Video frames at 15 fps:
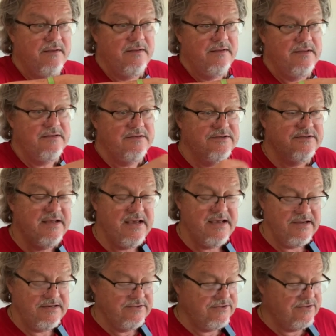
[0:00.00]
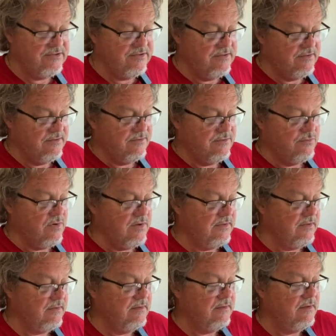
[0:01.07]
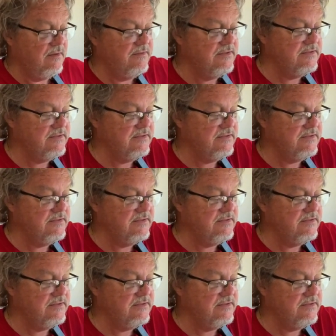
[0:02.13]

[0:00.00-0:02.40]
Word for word: each stage or what on the